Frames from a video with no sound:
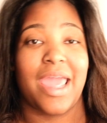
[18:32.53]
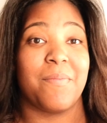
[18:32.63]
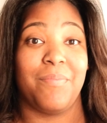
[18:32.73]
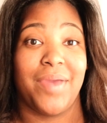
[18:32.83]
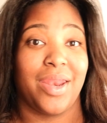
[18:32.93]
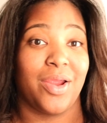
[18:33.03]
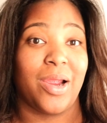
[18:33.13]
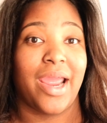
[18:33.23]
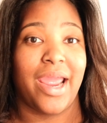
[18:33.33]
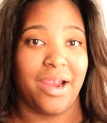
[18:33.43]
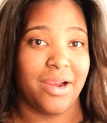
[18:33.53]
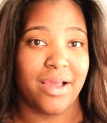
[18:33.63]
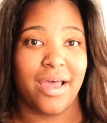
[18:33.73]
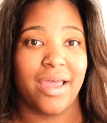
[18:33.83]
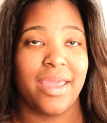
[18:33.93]
a better
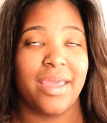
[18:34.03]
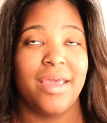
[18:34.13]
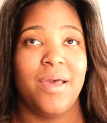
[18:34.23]
haircut.